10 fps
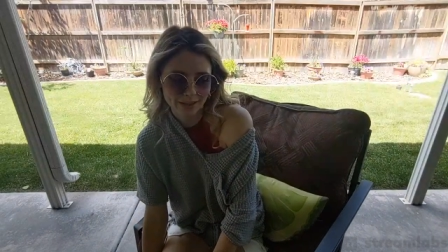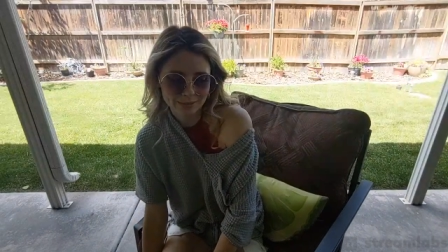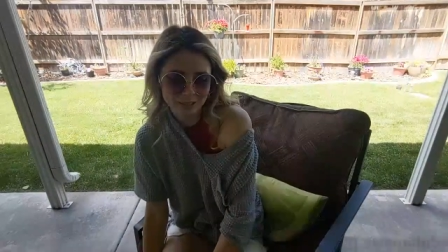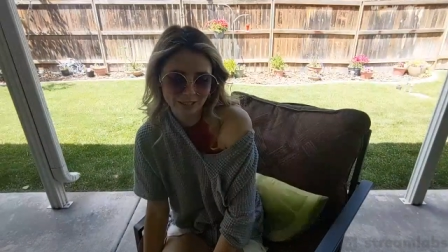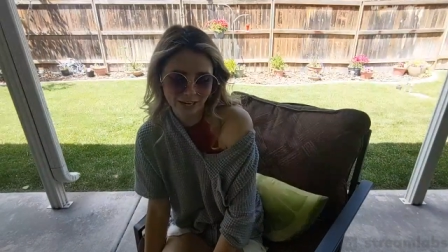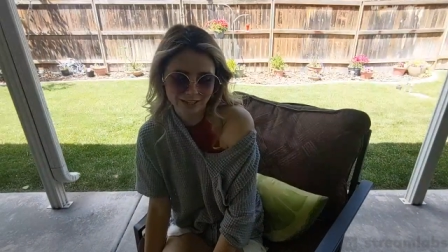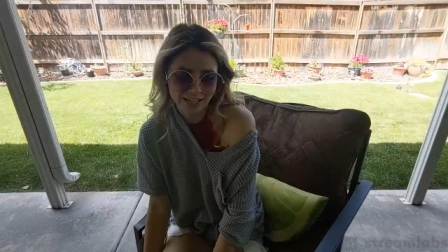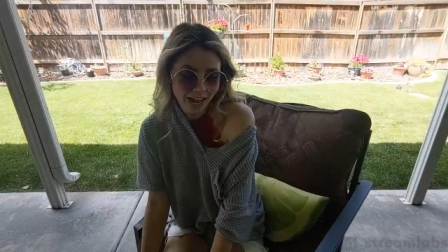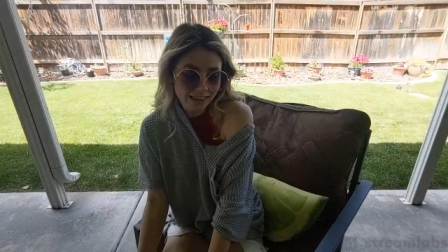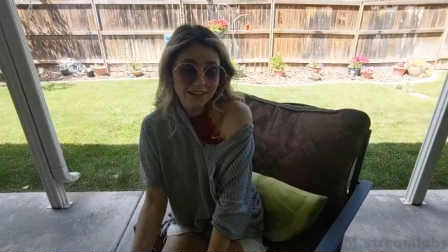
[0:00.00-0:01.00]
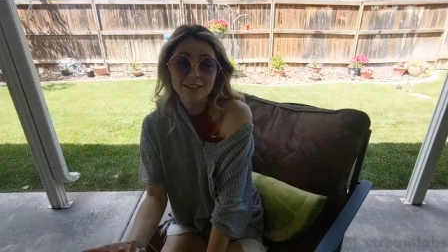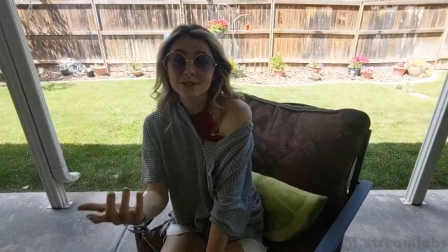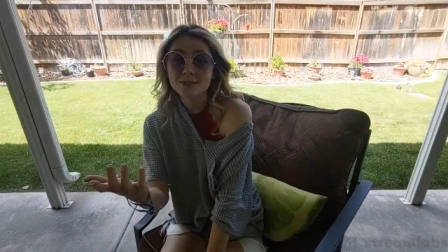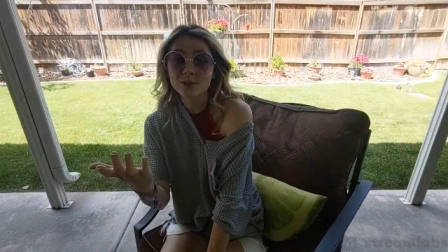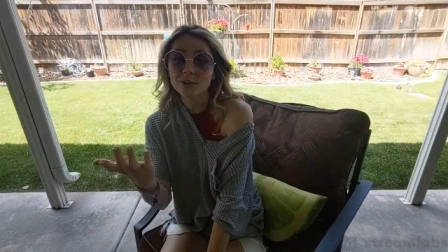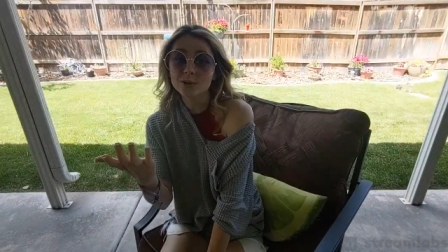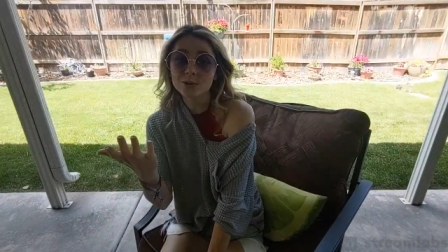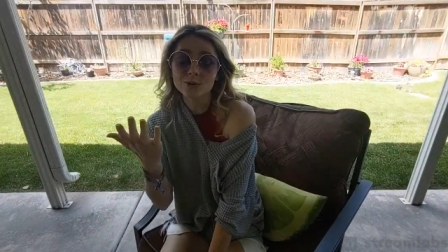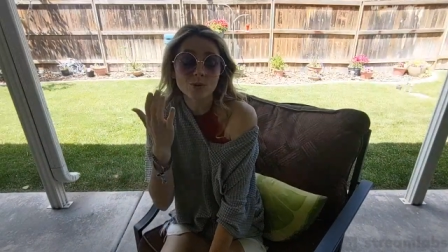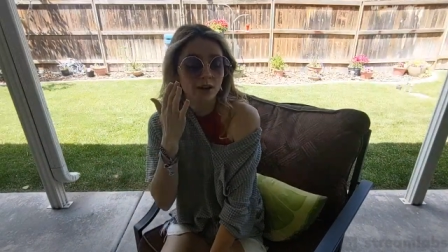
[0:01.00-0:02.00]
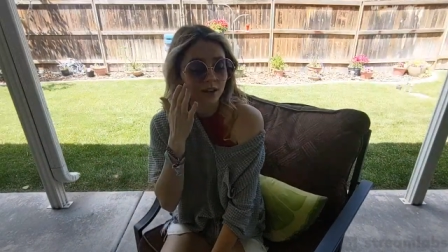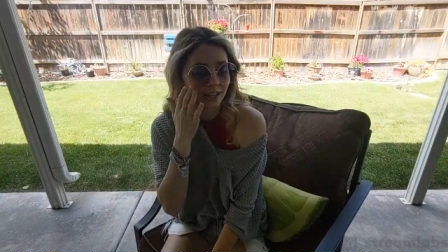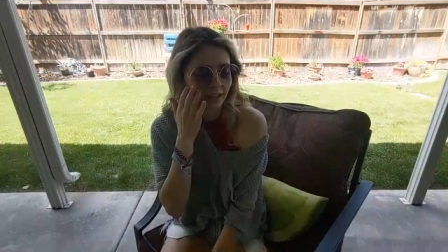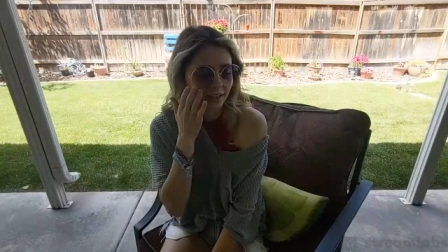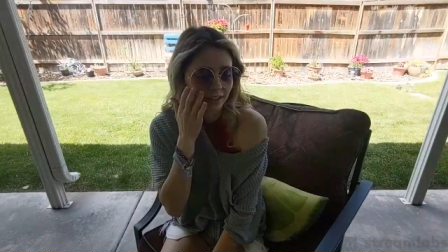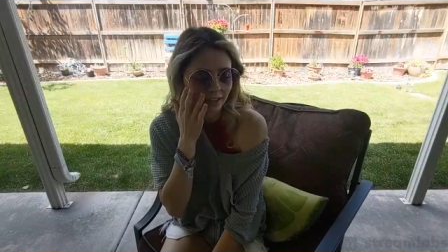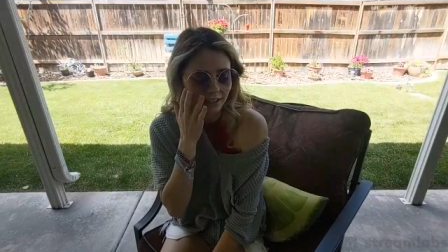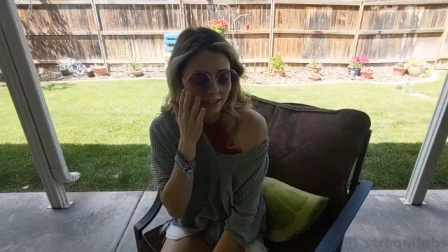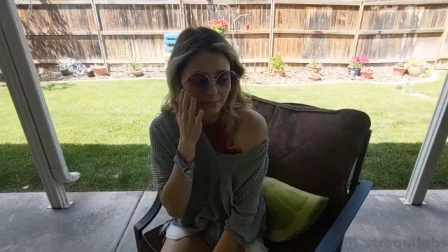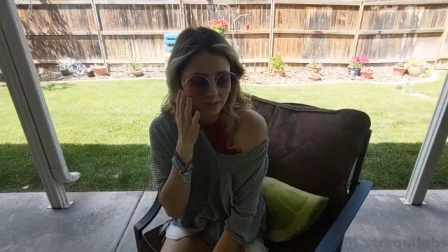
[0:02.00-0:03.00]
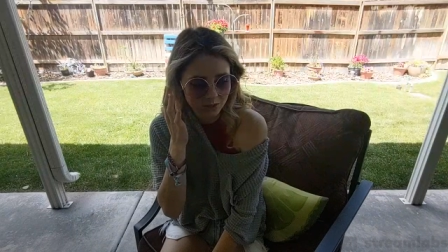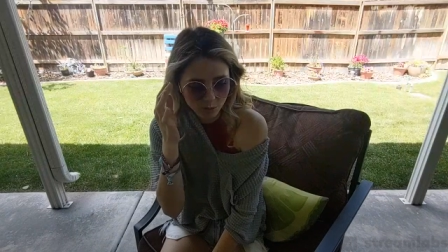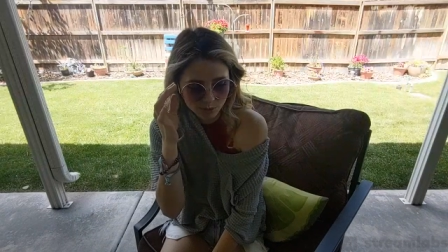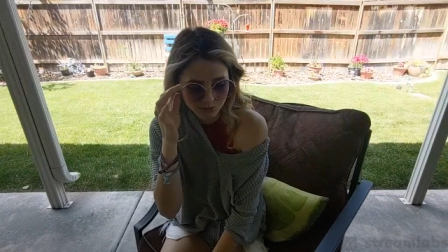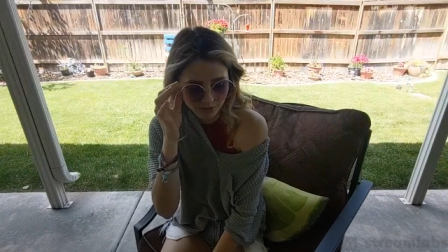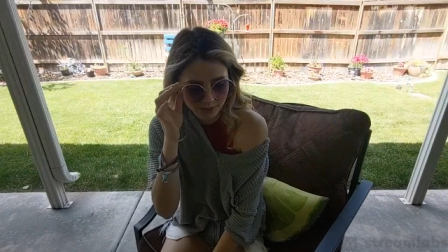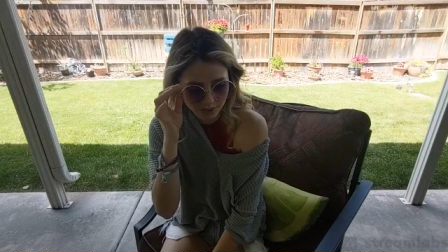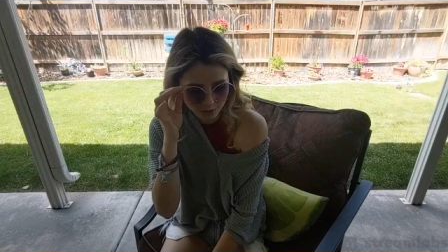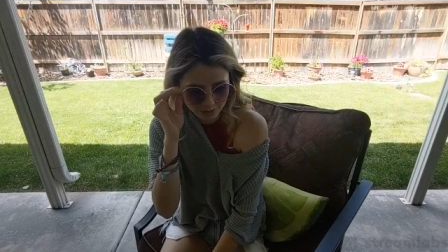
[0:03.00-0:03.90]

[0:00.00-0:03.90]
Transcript: That'd be good content. I think so too! It'd be so much fun to